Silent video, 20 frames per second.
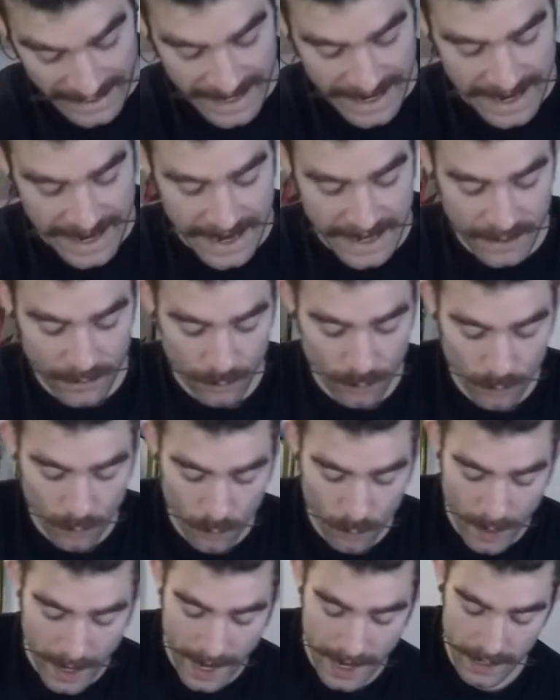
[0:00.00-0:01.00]
And
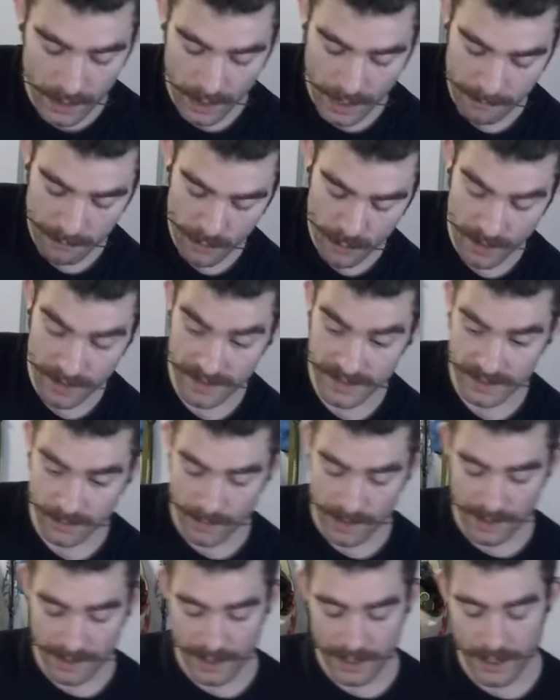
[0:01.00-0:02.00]
while I'm doing this, I
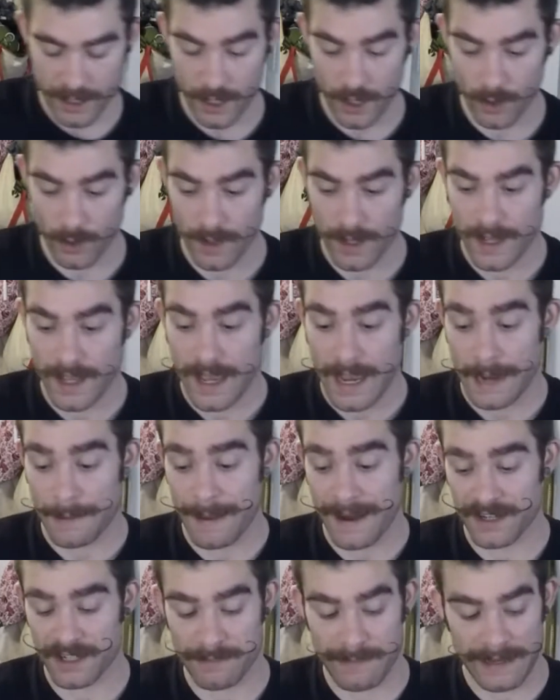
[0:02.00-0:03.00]
want to let you know
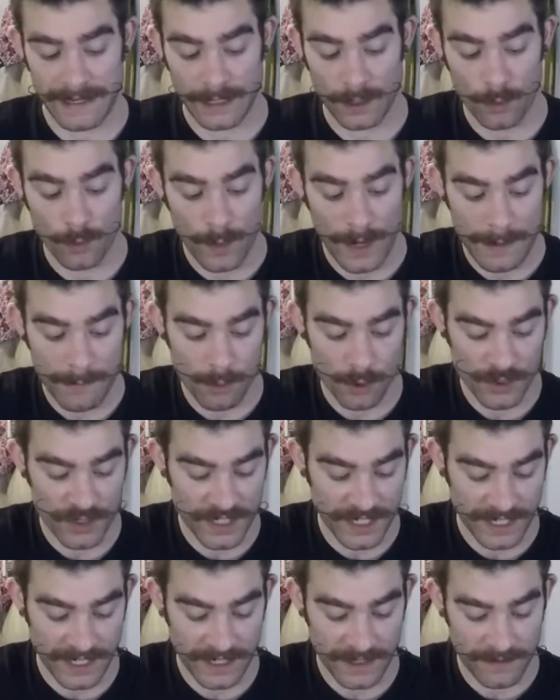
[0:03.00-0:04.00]
I'm actually making way more
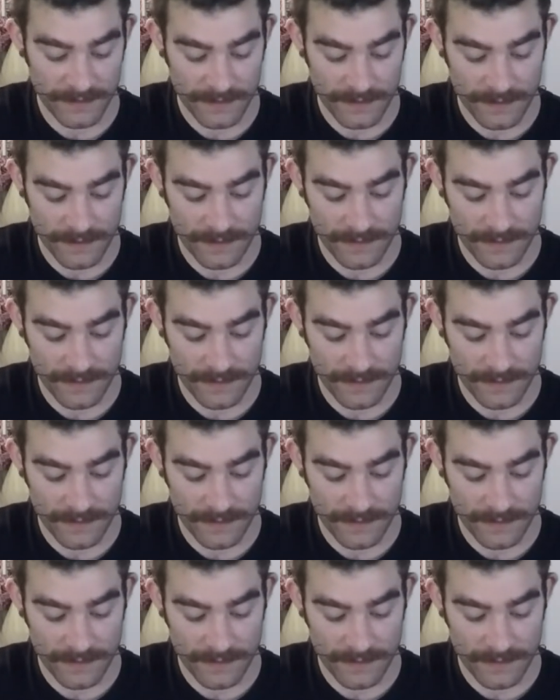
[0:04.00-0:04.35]
chicken